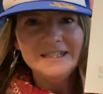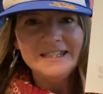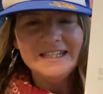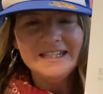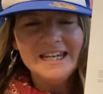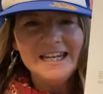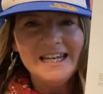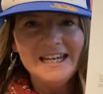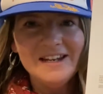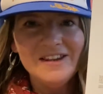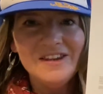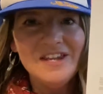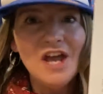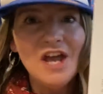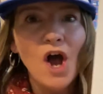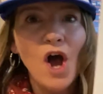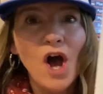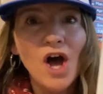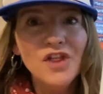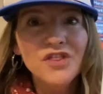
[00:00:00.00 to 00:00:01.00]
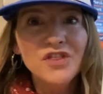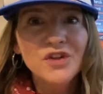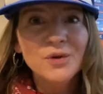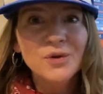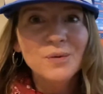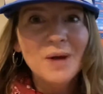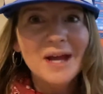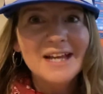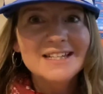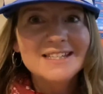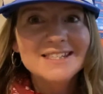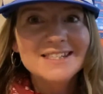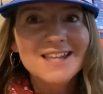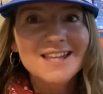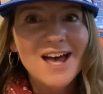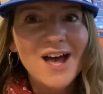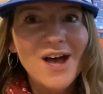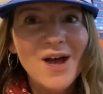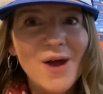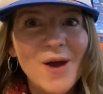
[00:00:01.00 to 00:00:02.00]
Dean? The author writes
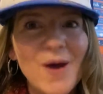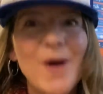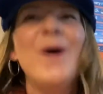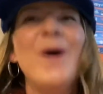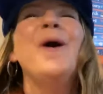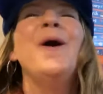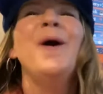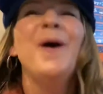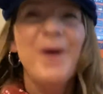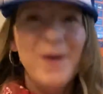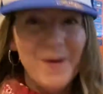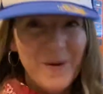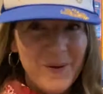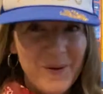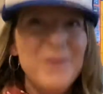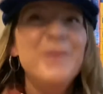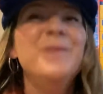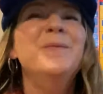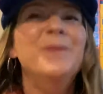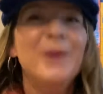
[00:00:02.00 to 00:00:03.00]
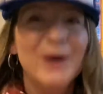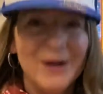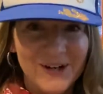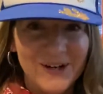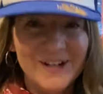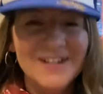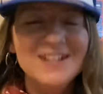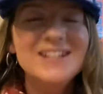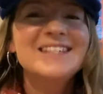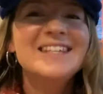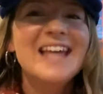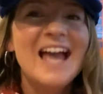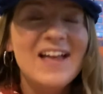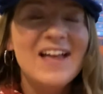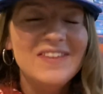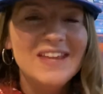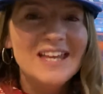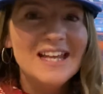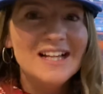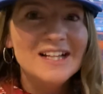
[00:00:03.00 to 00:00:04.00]
the words
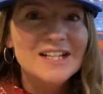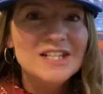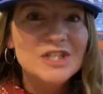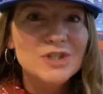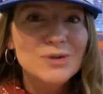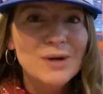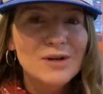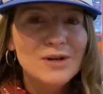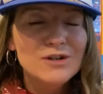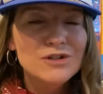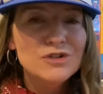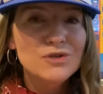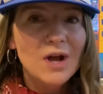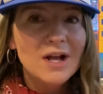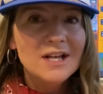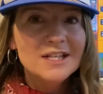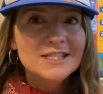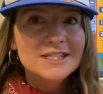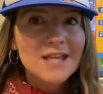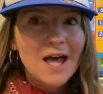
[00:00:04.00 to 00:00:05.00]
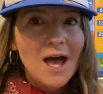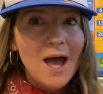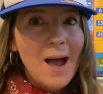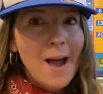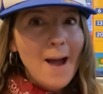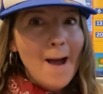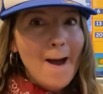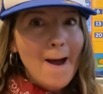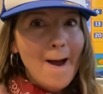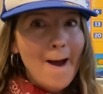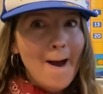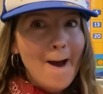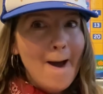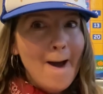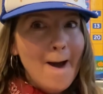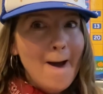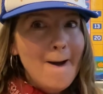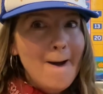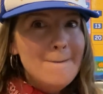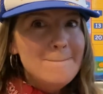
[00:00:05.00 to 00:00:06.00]
and the illustrator draws the
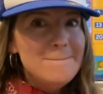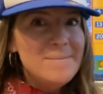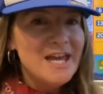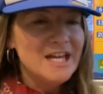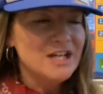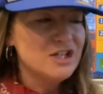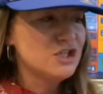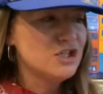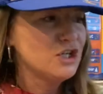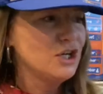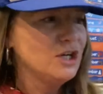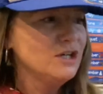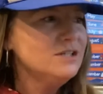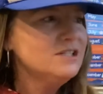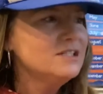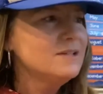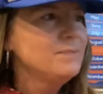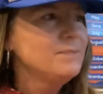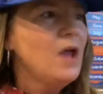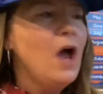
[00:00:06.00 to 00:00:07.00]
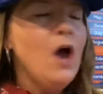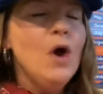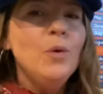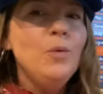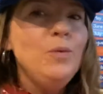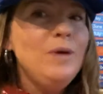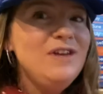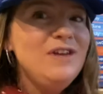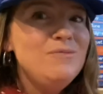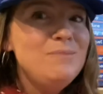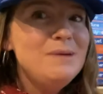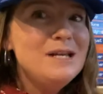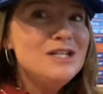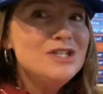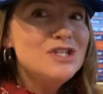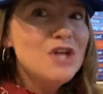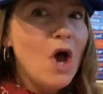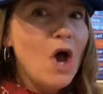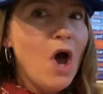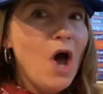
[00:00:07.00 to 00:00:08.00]
pictures. We've been
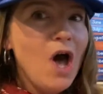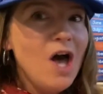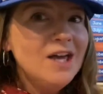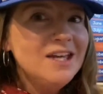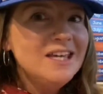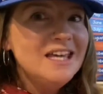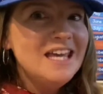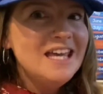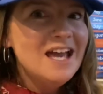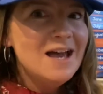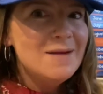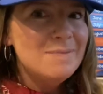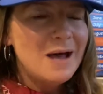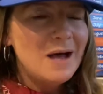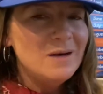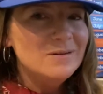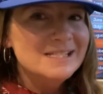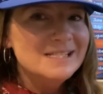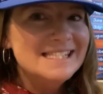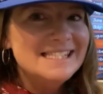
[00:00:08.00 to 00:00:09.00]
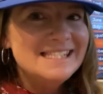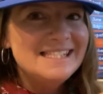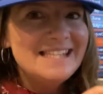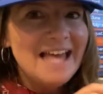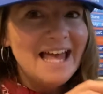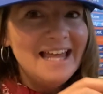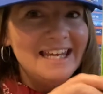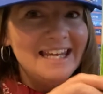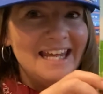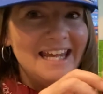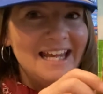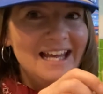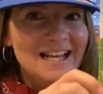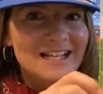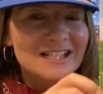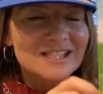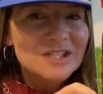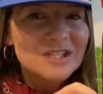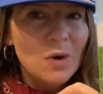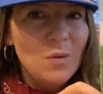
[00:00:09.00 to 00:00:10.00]
talking about setting.
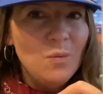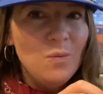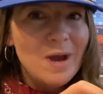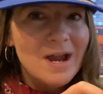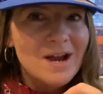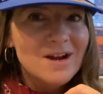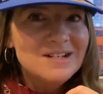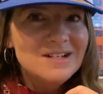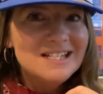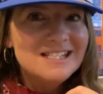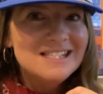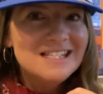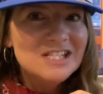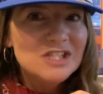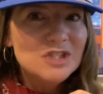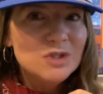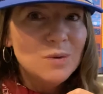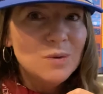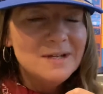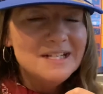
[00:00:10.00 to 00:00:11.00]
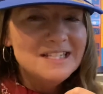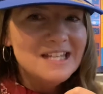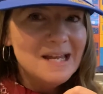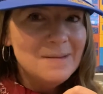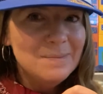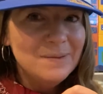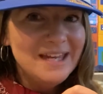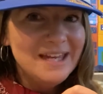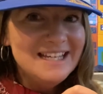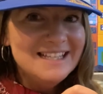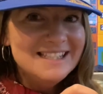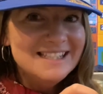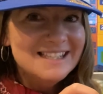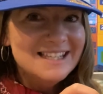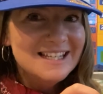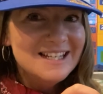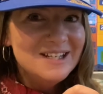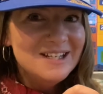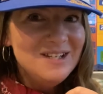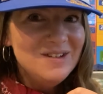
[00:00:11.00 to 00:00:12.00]
So where does this story take place,
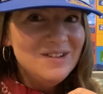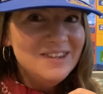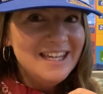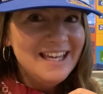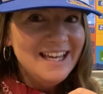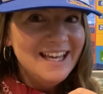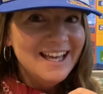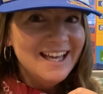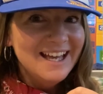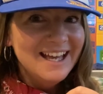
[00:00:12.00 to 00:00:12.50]
do you think?